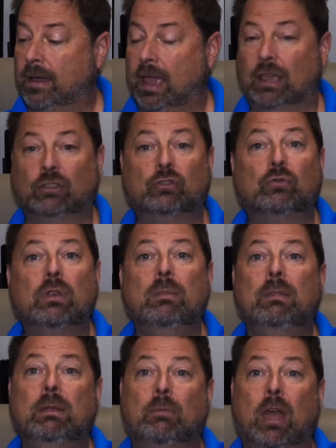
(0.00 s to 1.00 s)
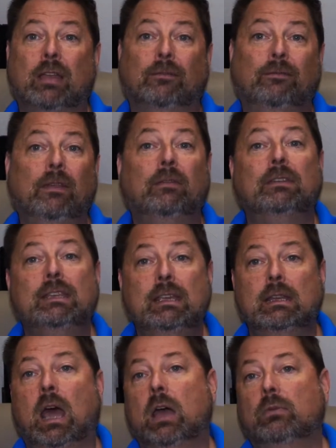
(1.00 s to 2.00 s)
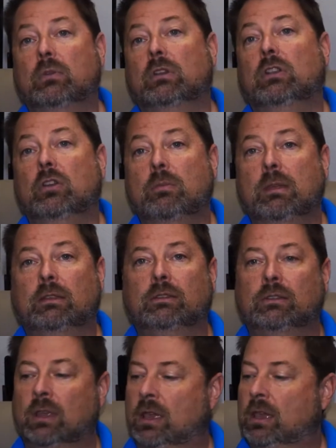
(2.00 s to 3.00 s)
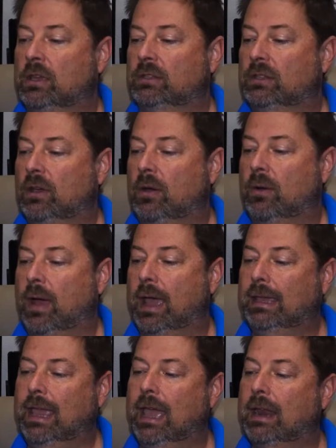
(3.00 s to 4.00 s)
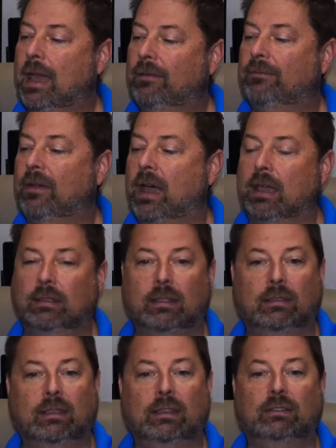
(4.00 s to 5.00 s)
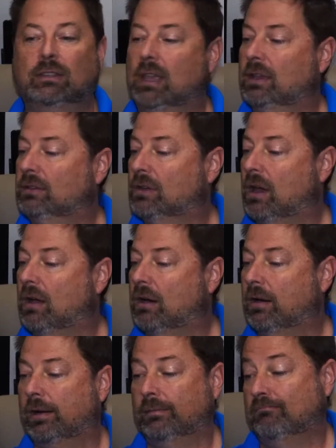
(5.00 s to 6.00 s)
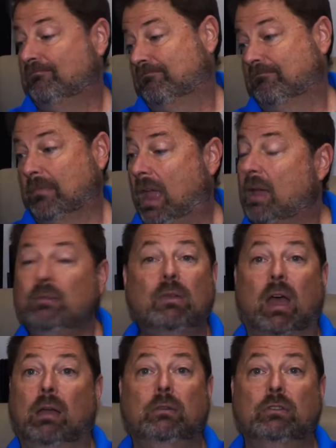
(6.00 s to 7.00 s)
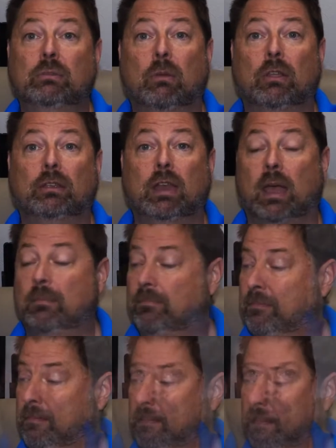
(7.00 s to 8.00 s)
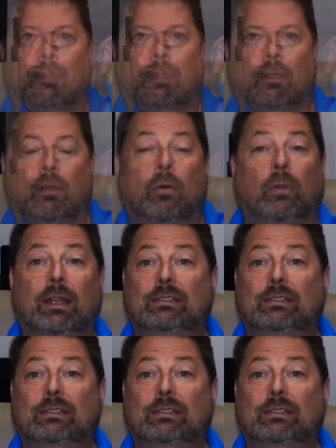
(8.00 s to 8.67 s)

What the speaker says: extremely bright, 1500 lumens. So again, I find that these things are, I use them all the time. Well, that